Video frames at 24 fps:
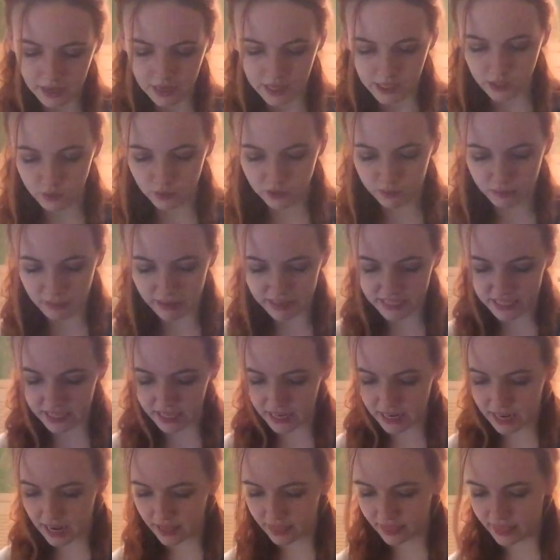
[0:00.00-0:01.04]
So I spent it,
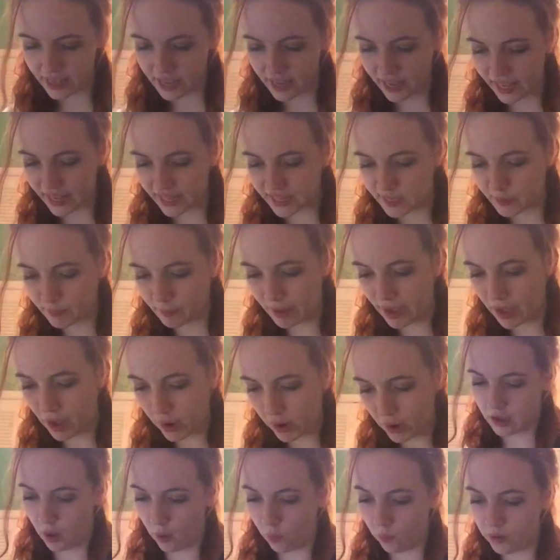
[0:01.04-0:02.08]
and I think it's
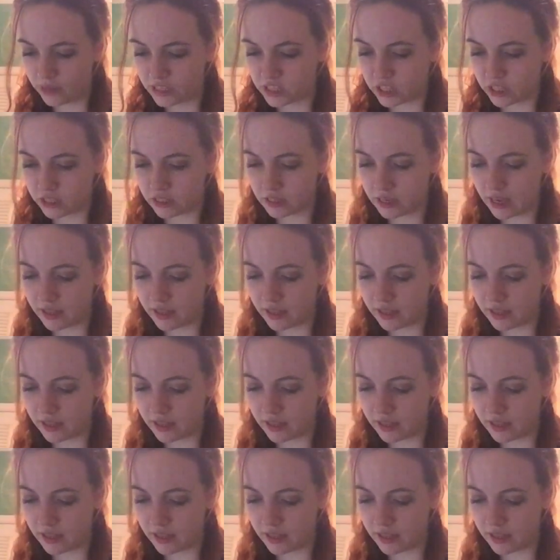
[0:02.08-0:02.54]
about witches.